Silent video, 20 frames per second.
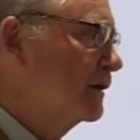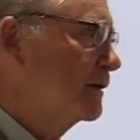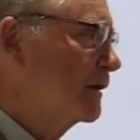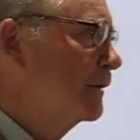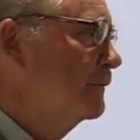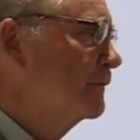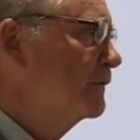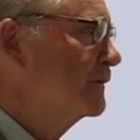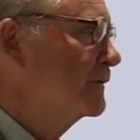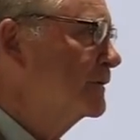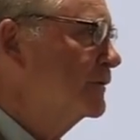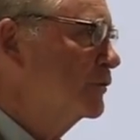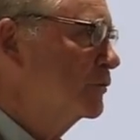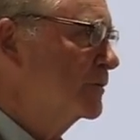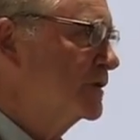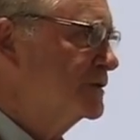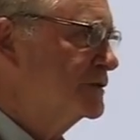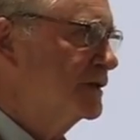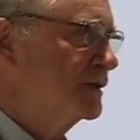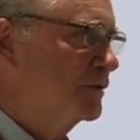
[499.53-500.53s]
other than
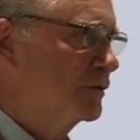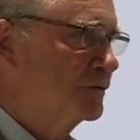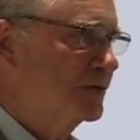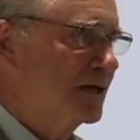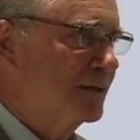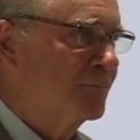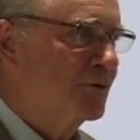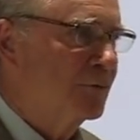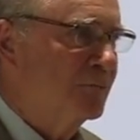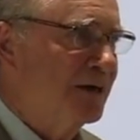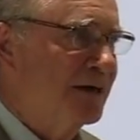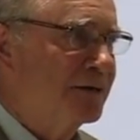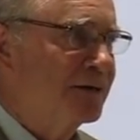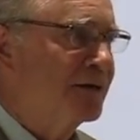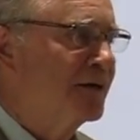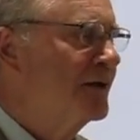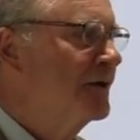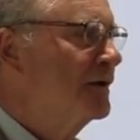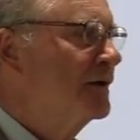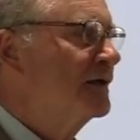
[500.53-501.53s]
human genome data around
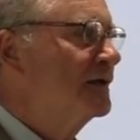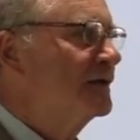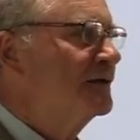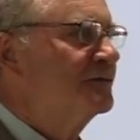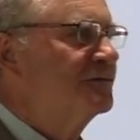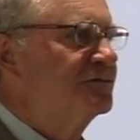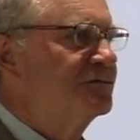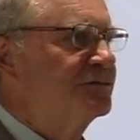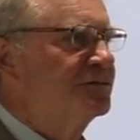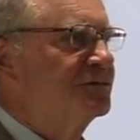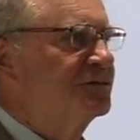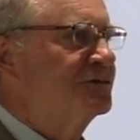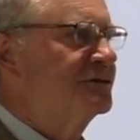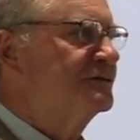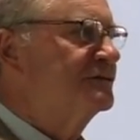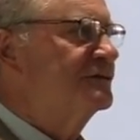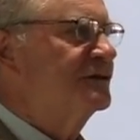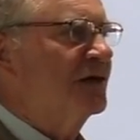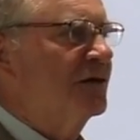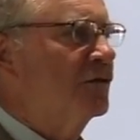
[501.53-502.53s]
it.
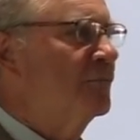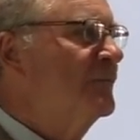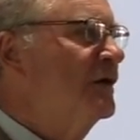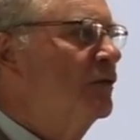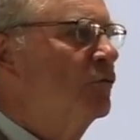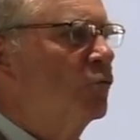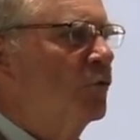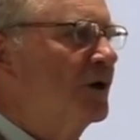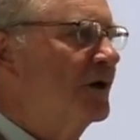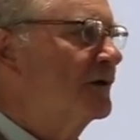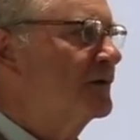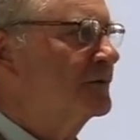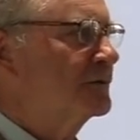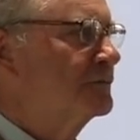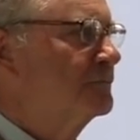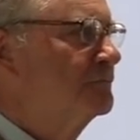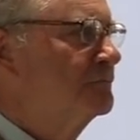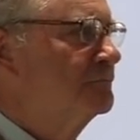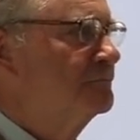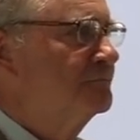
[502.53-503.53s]
Tell me what
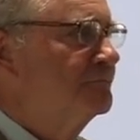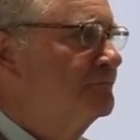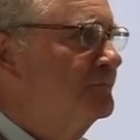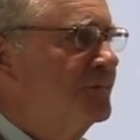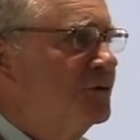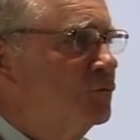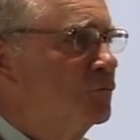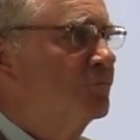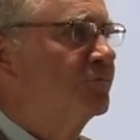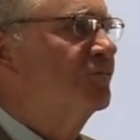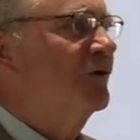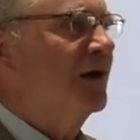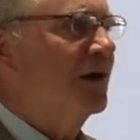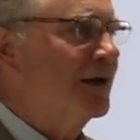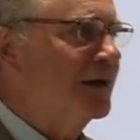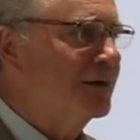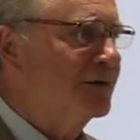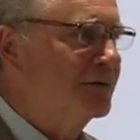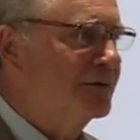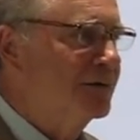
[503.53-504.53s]
you
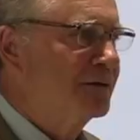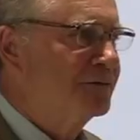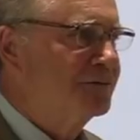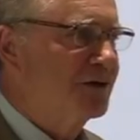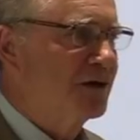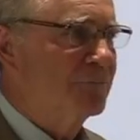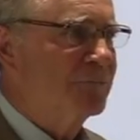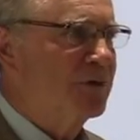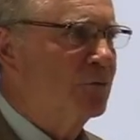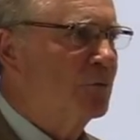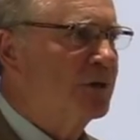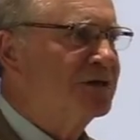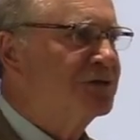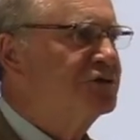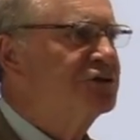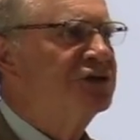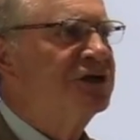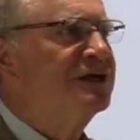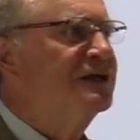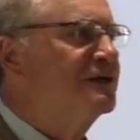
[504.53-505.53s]
find. Tell me what
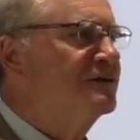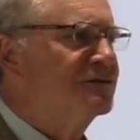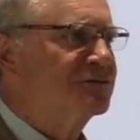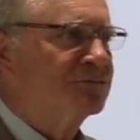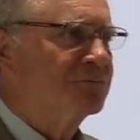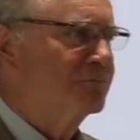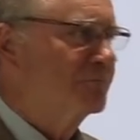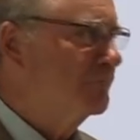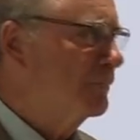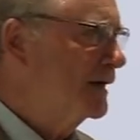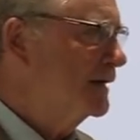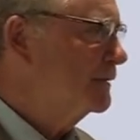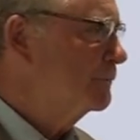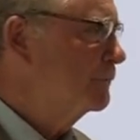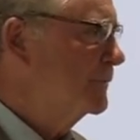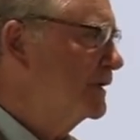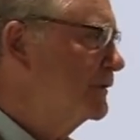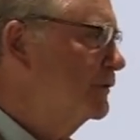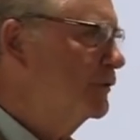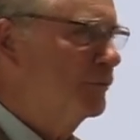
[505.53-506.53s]
genes
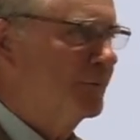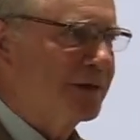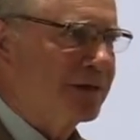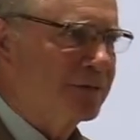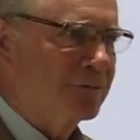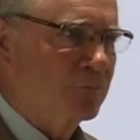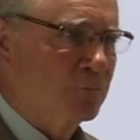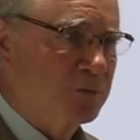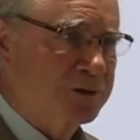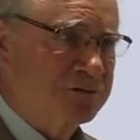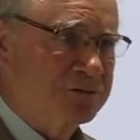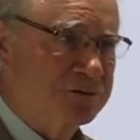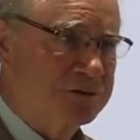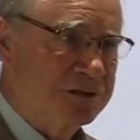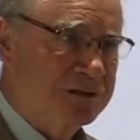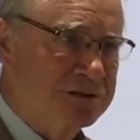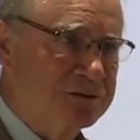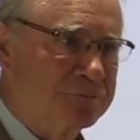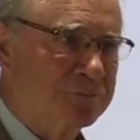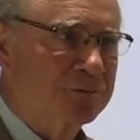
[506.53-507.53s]
might be doing, which
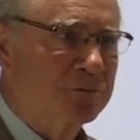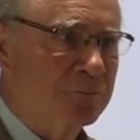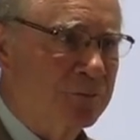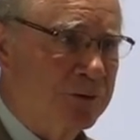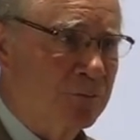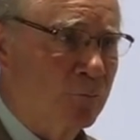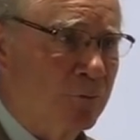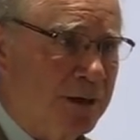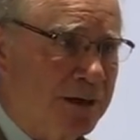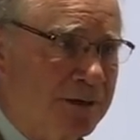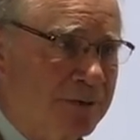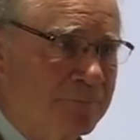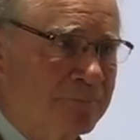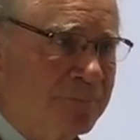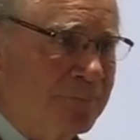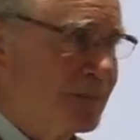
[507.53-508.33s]
genes are doing what.